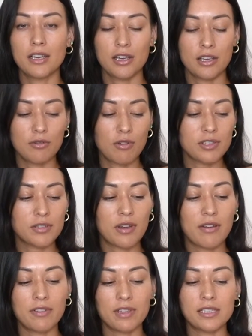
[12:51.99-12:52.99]
You also
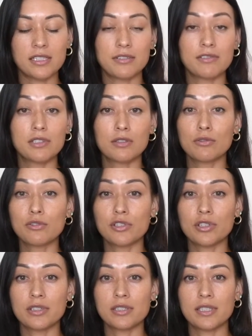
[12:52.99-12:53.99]
have a list of
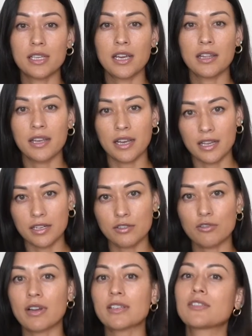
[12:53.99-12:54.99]
solutions that can
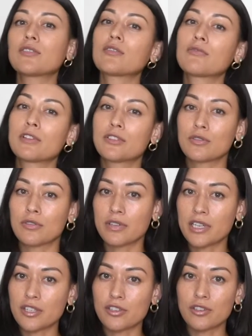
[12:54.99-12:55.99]
address your original
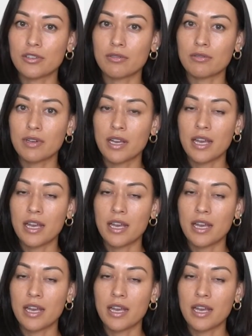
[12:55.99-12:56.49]
issue,